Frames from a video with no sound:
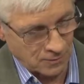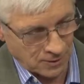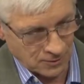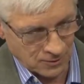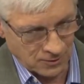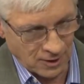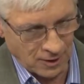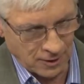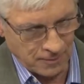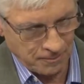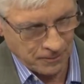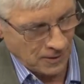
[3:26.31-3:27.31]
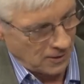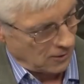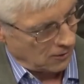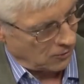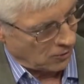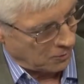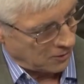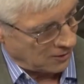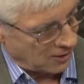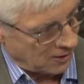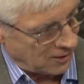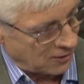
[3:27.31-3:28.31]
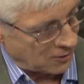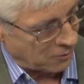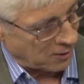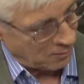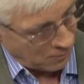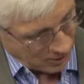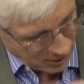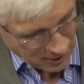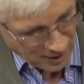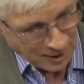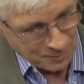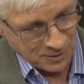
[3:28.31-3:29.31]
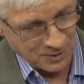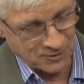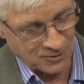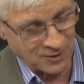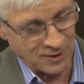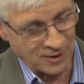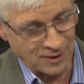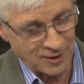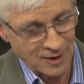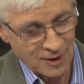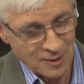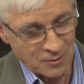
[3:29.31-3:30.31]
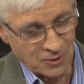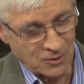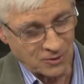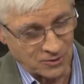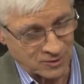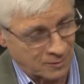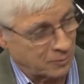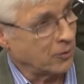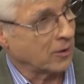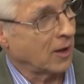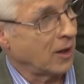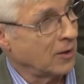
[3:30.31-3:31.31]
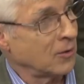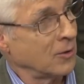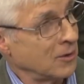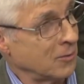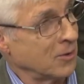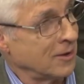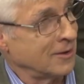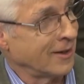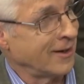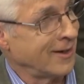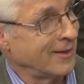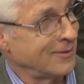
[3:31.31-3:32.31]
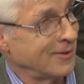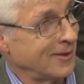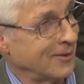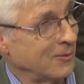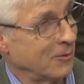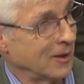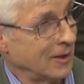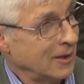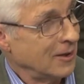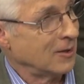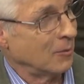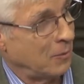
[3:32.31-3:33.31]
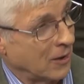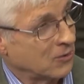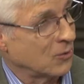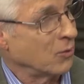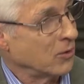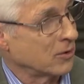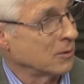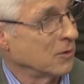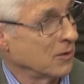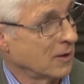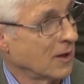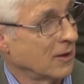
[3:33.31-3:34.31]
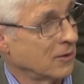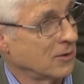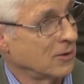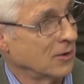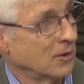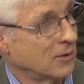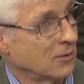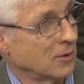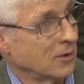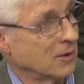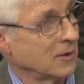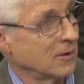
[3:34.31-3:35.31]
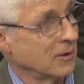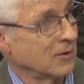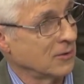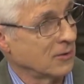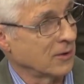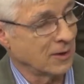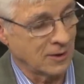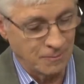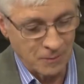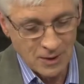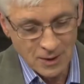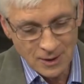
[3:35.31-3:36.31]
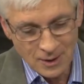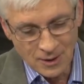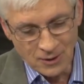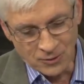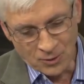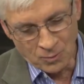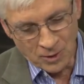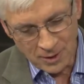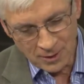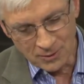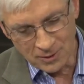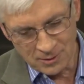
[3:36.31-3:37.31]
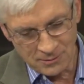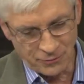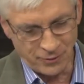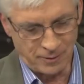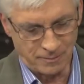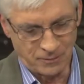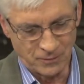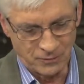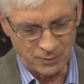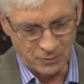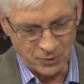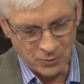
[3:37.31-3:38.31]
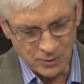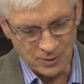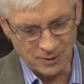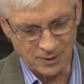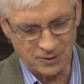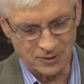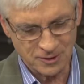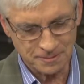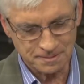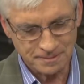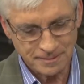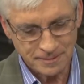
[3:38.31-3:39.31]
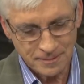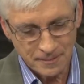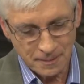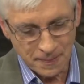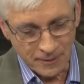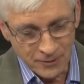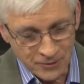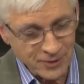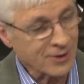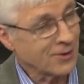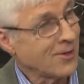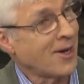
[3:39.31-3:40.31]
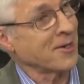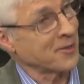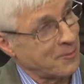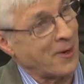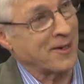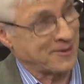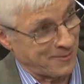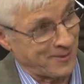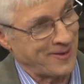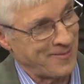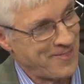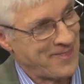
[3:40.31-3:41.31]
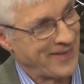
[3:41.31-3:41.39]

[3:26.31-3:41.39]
of All Desire. It took me 10 years, but I'm really happy it's there because it's the book I always wanted to have, you know, where the best wisdom of the Catholic Church really is there. And so what I learned from doing this is that a lot is possible